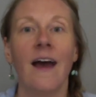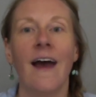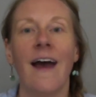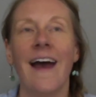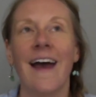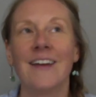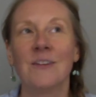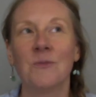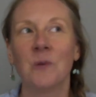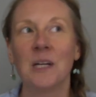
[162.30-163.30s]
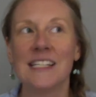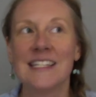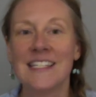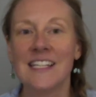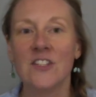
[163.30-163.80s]
And what it's
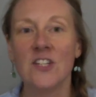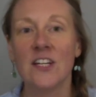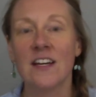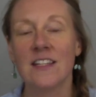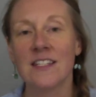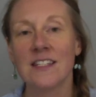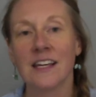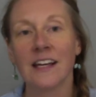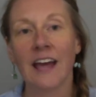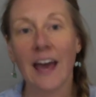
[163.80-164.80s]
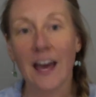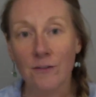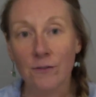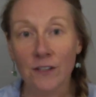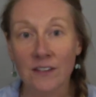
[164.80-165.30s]
teaching us is that
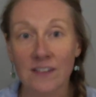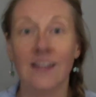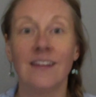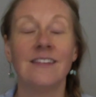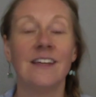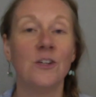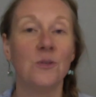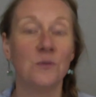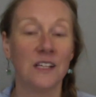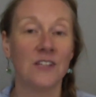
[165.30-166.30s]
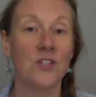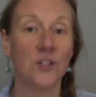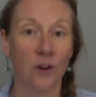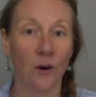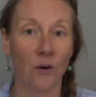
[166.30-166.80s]
everything that you need to
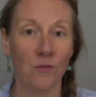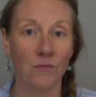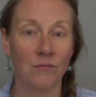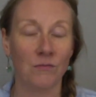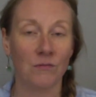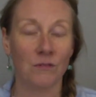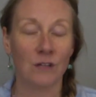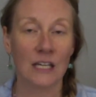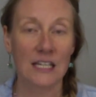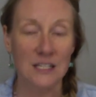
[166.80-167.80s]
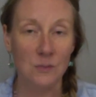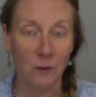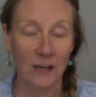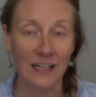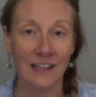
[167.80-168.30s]
know is
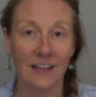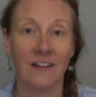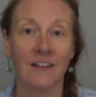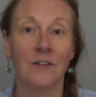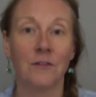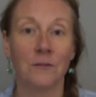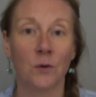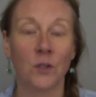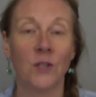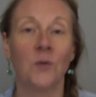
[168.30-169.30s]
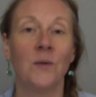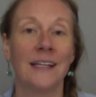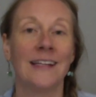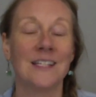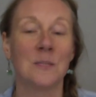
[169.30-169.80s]
right here for you
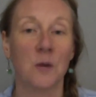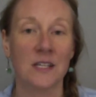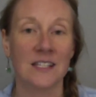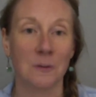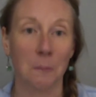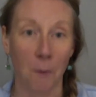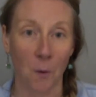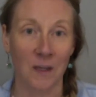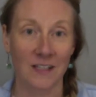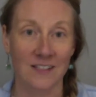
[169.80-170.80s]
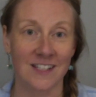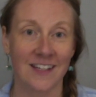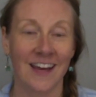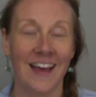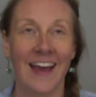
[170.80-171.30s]
in this present moment.
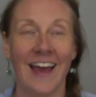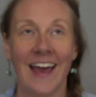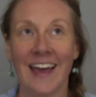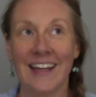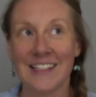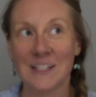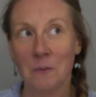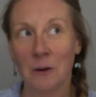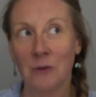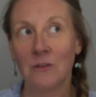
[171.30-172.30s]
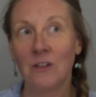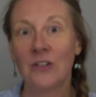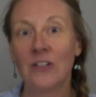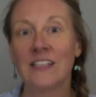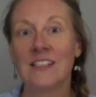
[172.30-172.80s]
And it's about
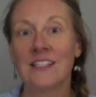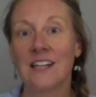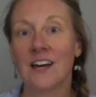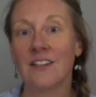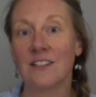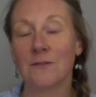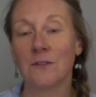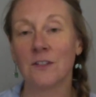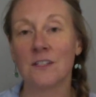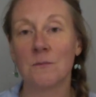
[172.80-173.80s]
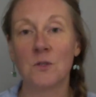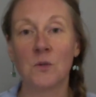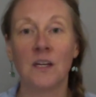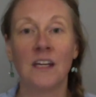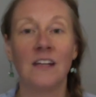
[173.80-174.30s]
learning to tell the difference
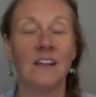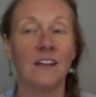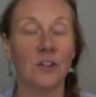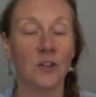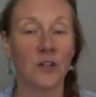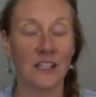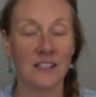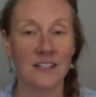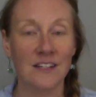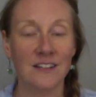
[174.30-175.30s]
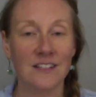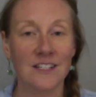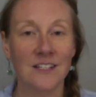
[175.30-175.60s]
between your instinct